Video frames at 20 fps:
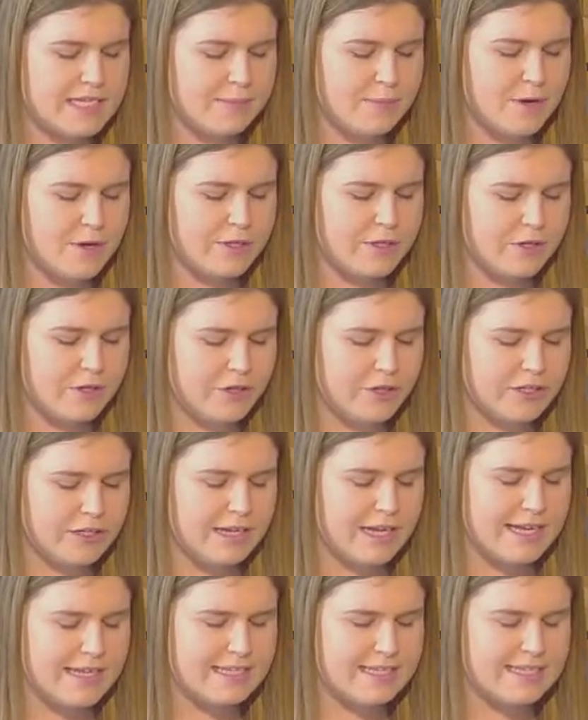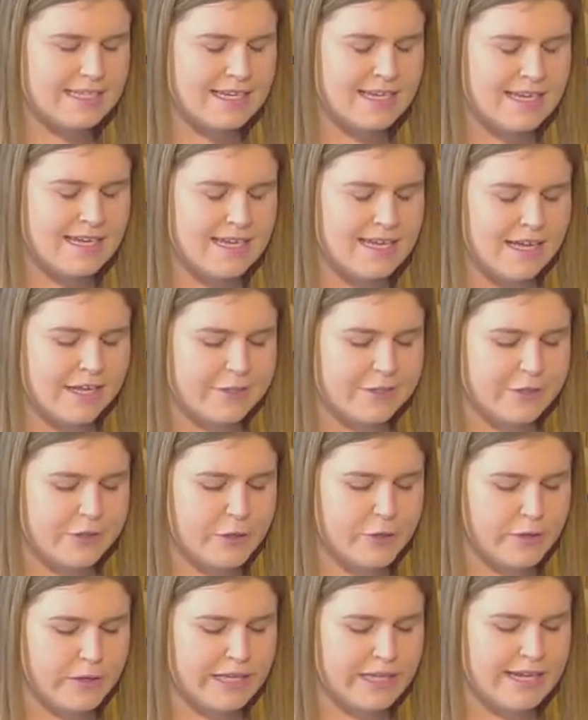upon your goodness and your
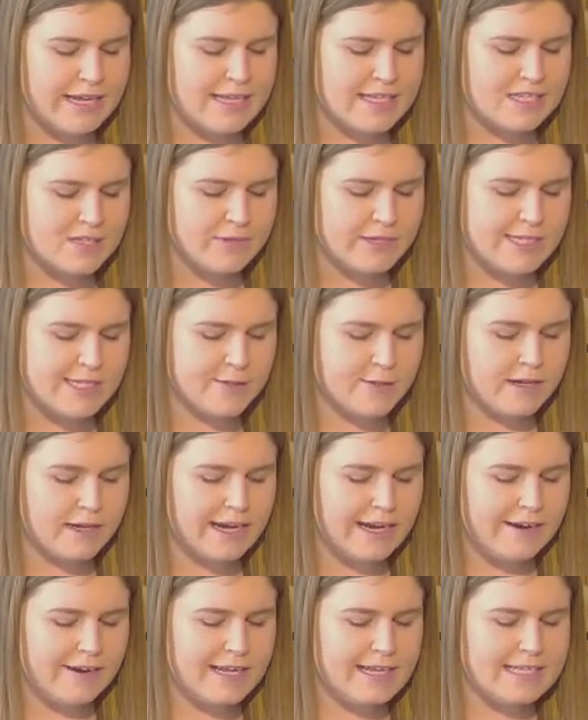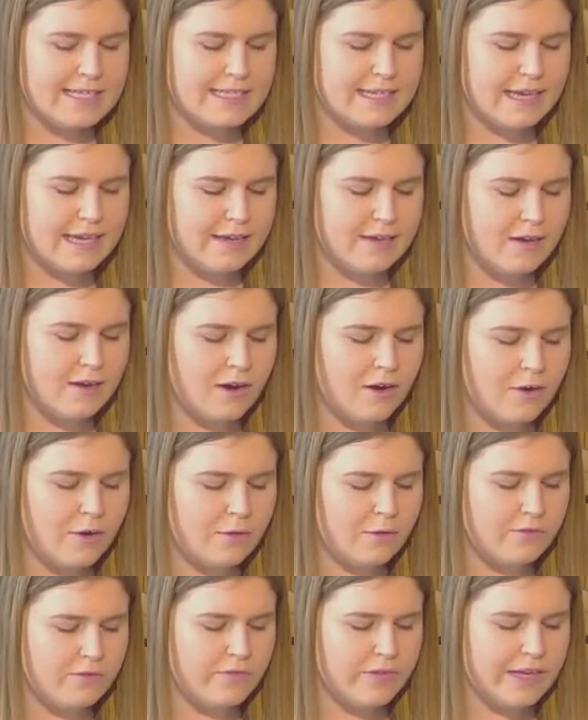holiness, we so clearly see our
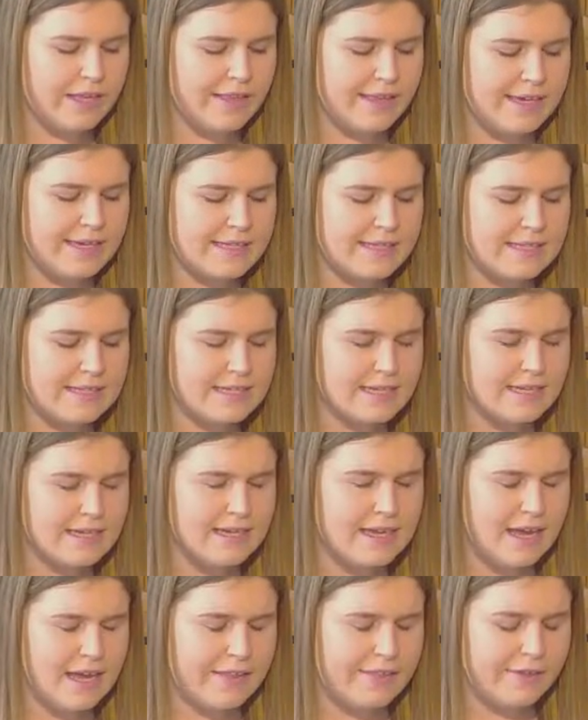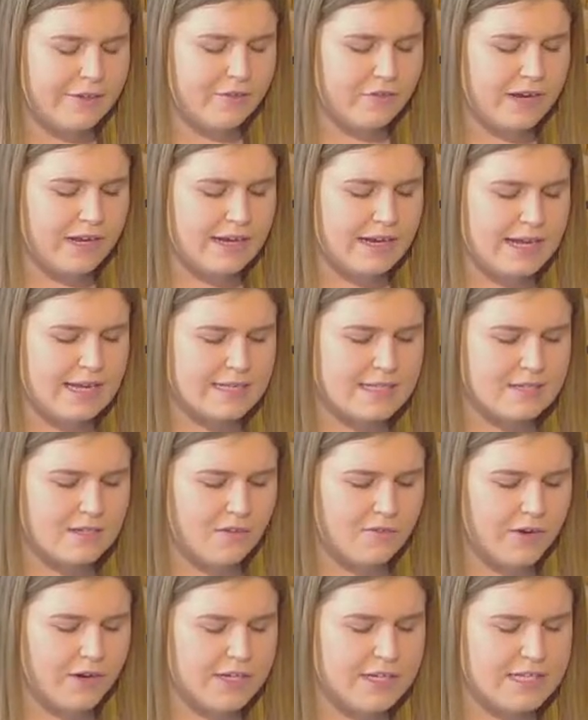own failings and the greatness
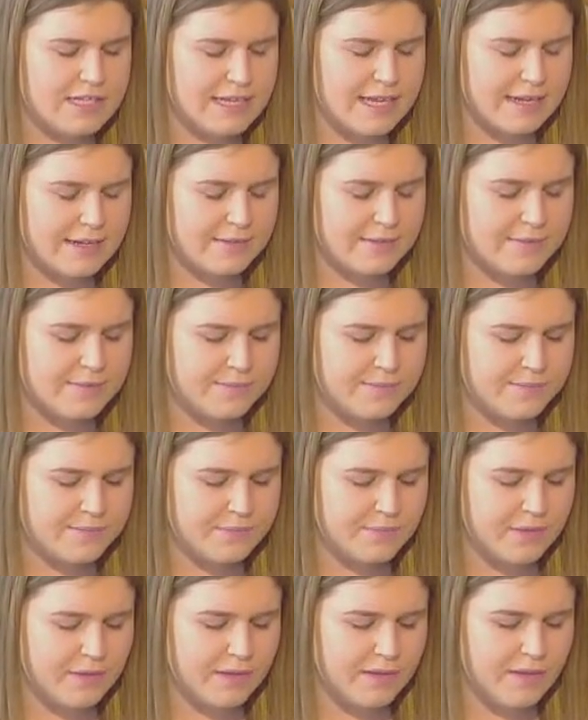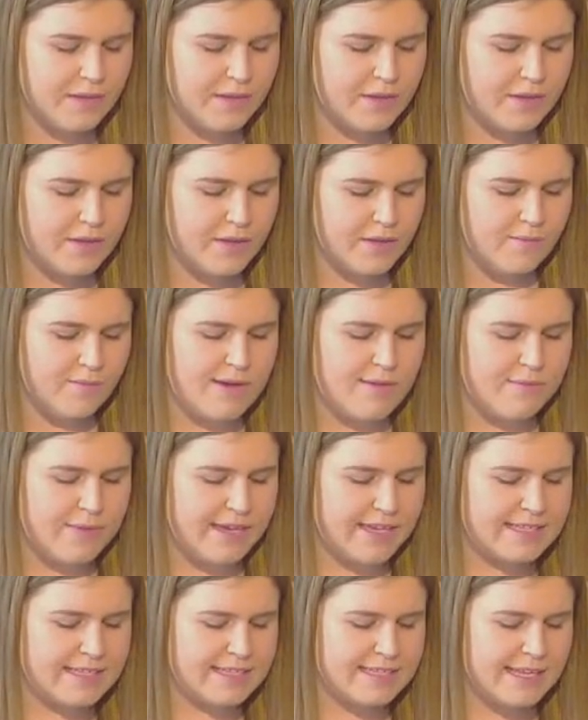of our sin. When we
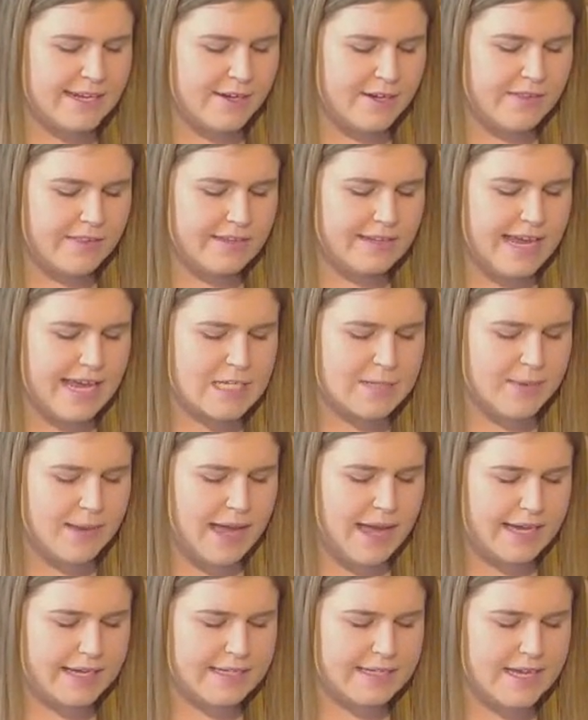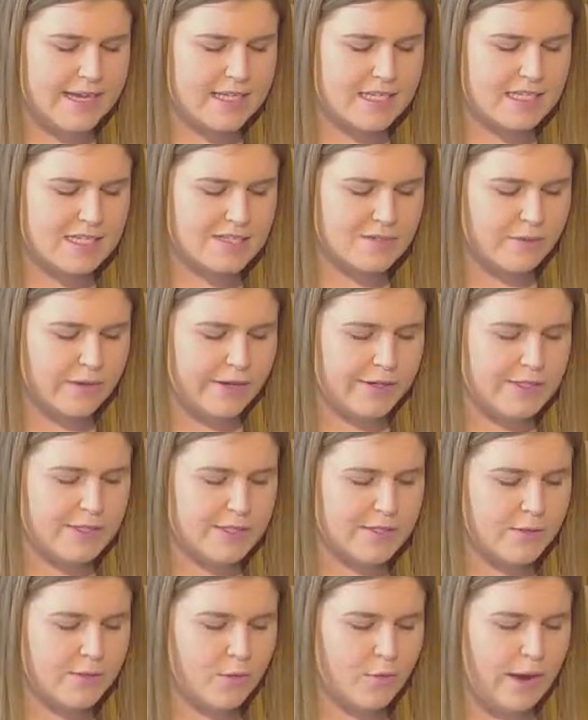consider the days behind us, we are
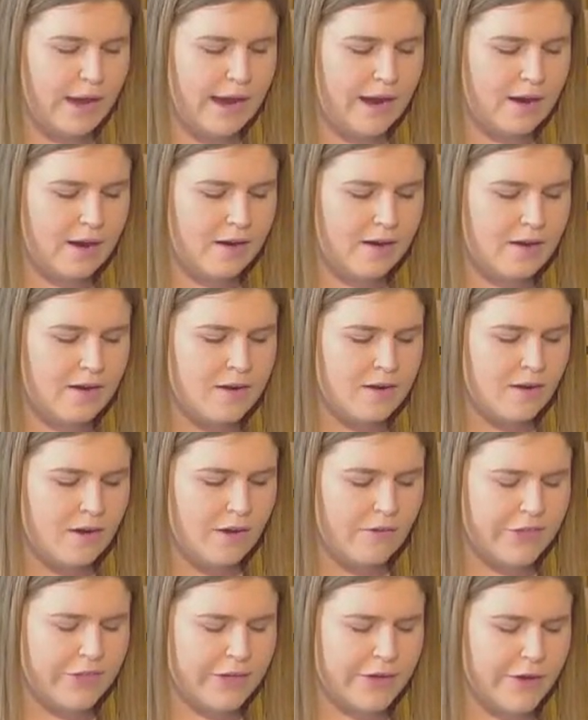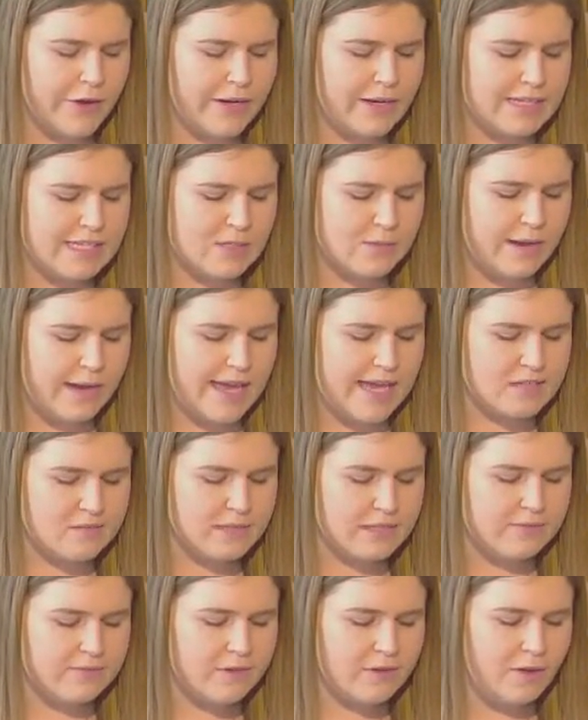so aware of the countless ways
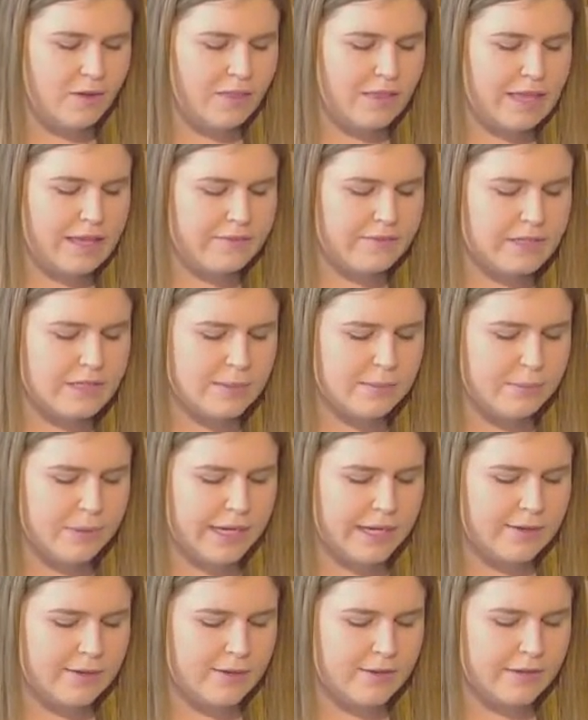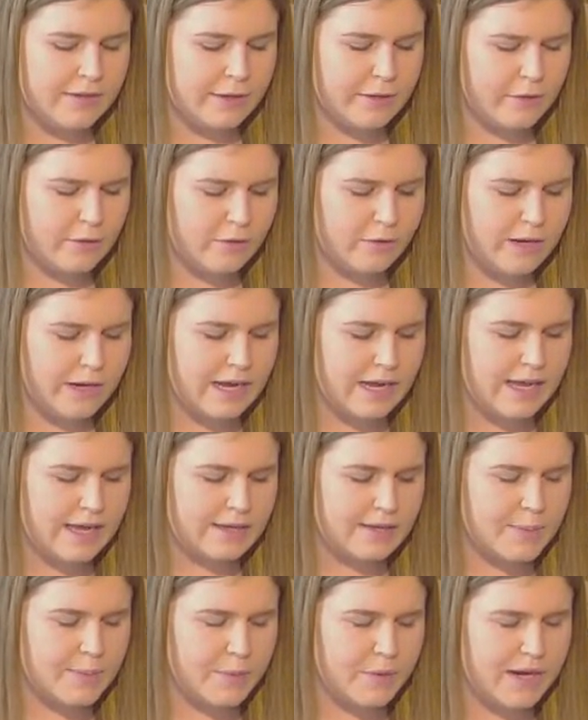we have not lived to bring you the glory
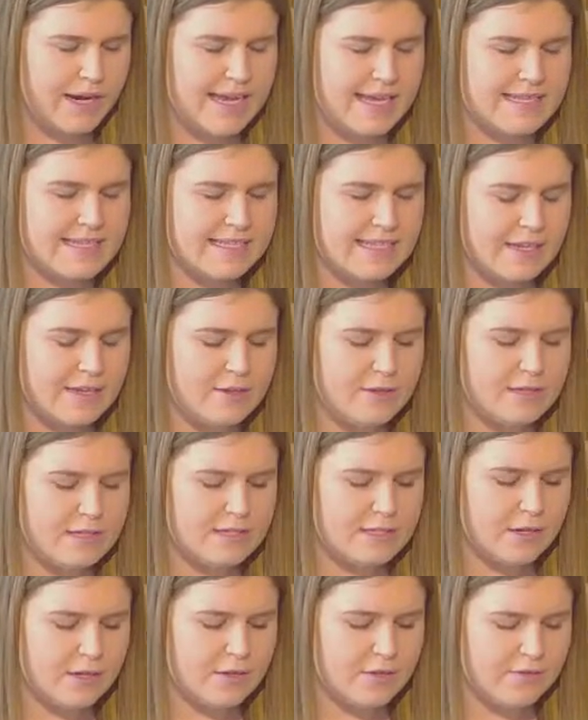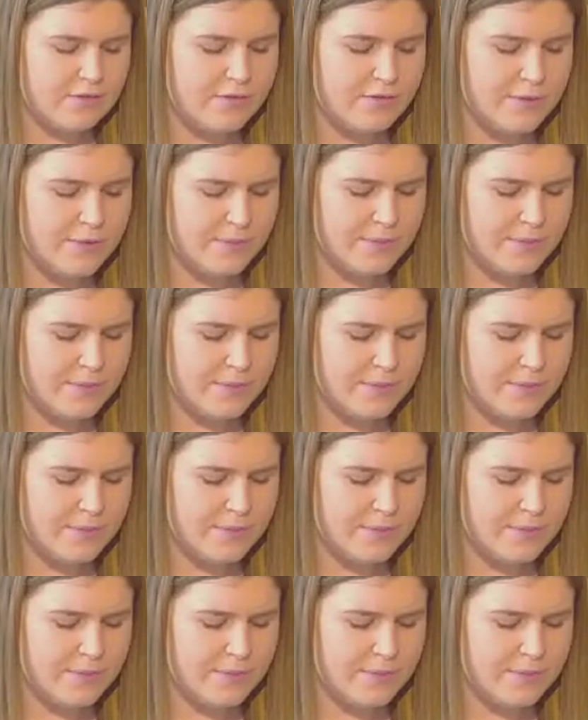and praise that you deserve.